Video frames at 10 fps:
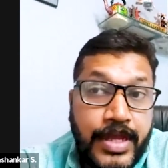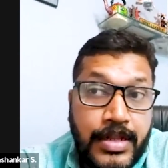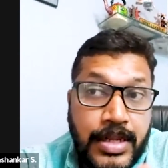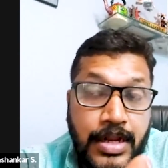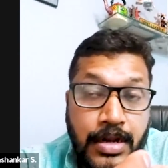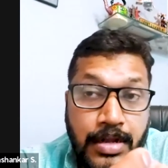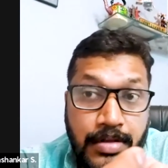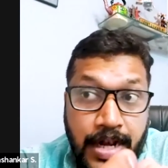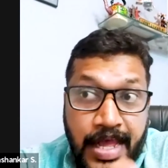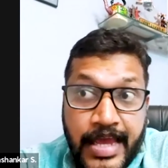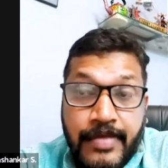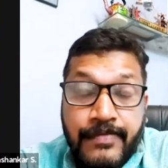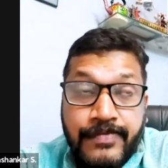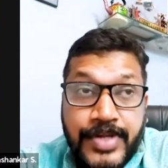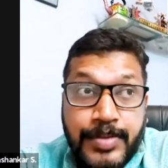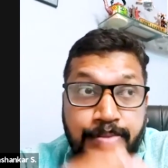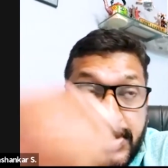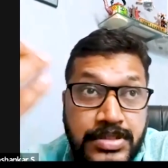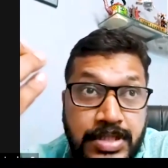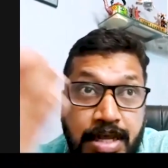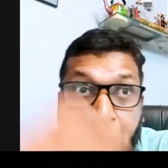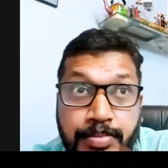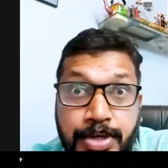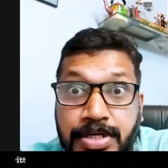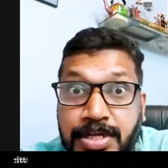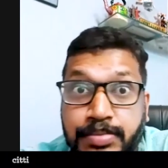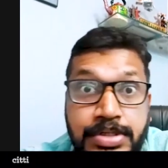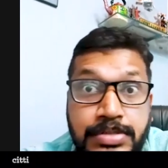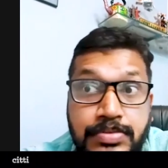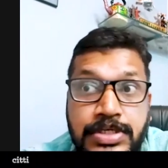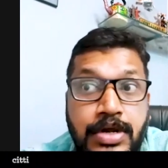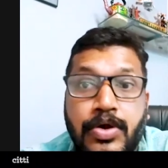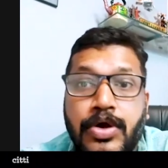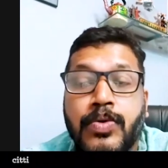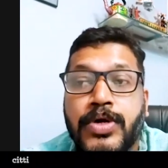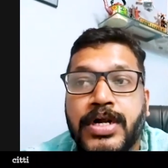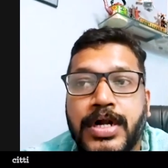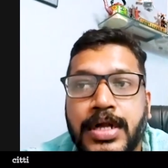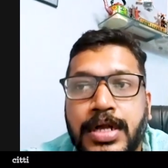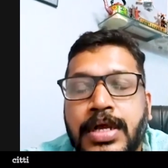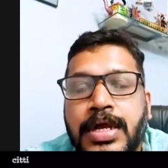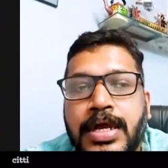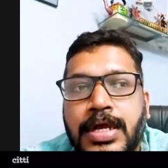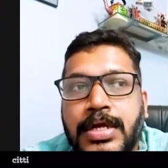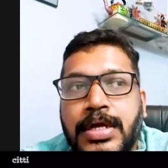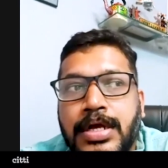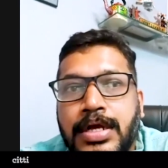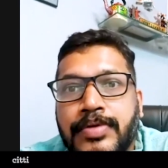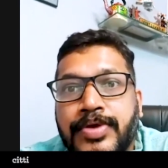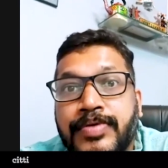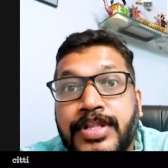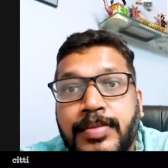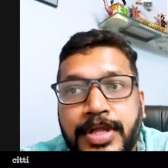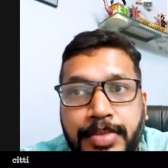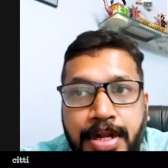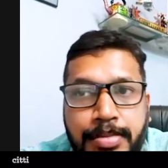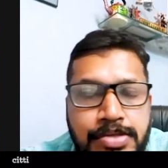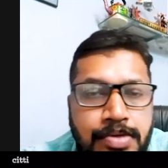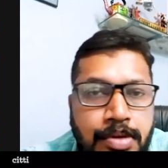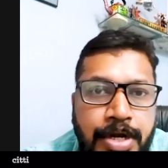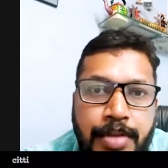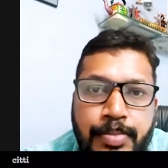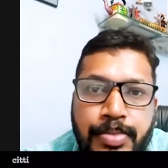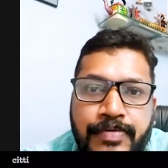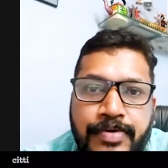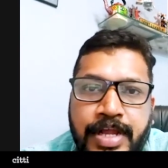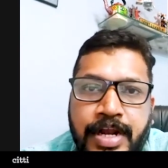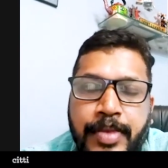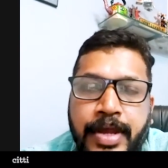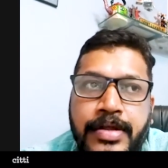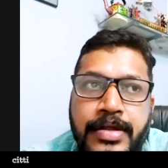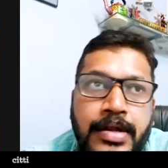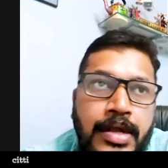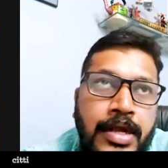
There, there are uh, live temples. There are big temples which are not looted. Uh, even the Padmanabha Swami temple, for that matter.